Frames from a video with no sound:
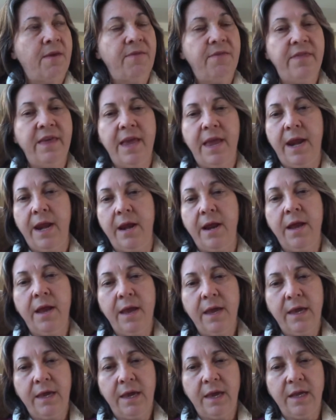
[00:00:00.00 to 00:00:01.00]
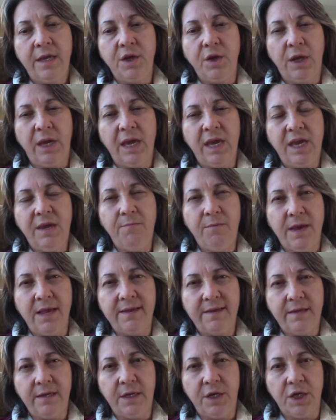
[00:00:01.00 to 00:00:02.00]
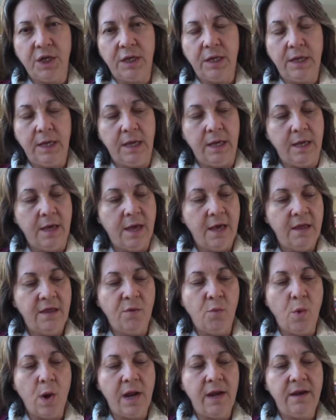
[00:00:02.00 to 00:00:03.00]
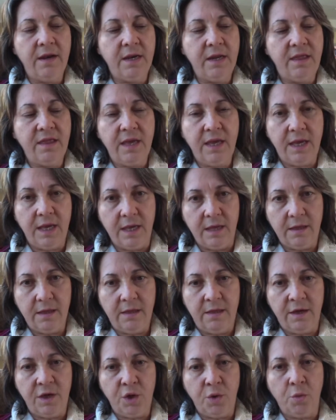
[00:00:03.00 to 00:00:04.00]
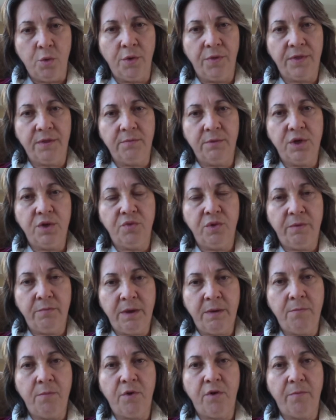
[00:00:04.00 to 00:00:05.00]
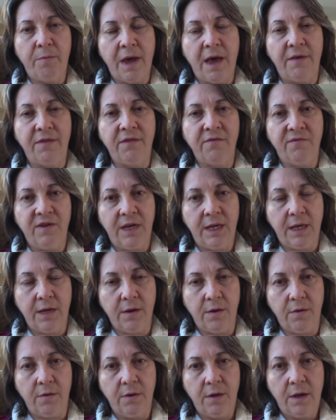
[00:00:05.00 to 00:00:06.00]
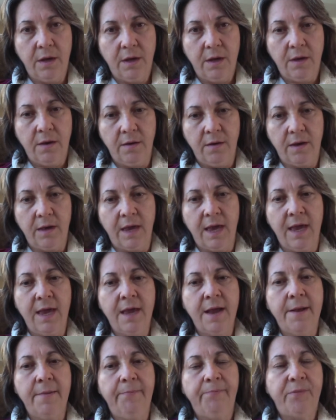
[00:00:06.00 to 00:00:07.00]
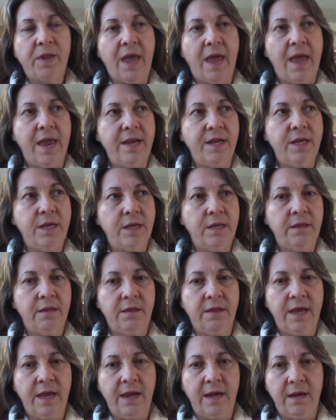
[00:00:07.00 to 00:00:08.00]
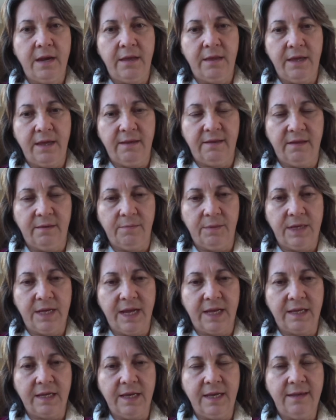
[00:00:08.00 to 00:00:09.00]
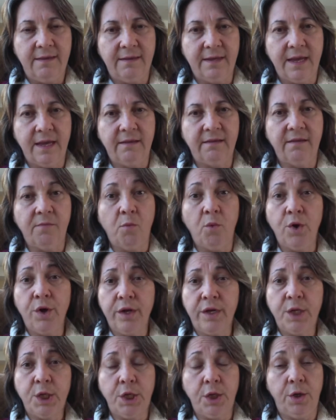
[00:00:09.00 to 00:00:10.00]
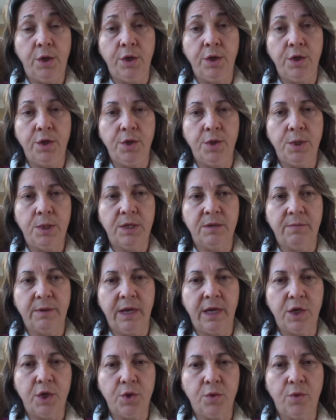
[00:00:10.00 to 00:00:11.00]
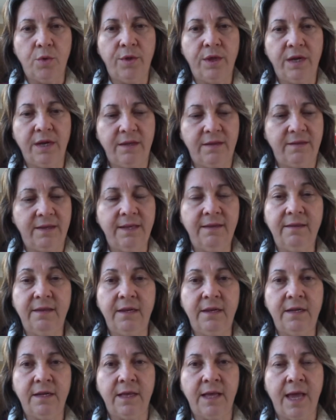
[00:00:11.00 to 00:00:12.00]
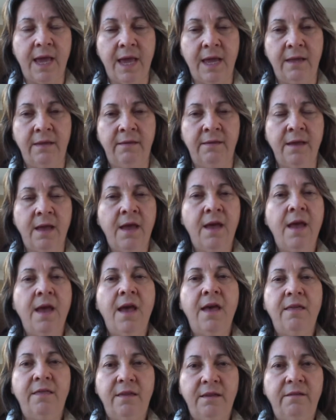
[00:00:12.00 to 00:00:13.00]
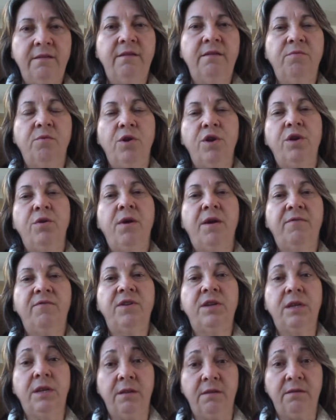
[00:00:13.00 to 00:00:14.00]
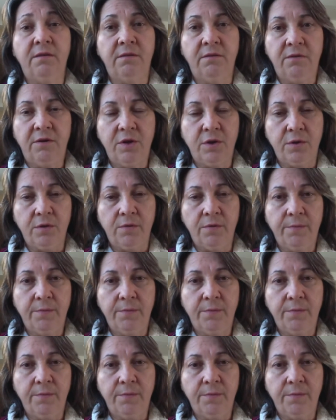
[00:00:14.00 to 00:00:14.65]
Then get your key message clear, the one thing that you want them to remember about the video. Okay, and then there's some techniques there, some words you can use to make sure that it sinks into their heads. This is what you have to listen to.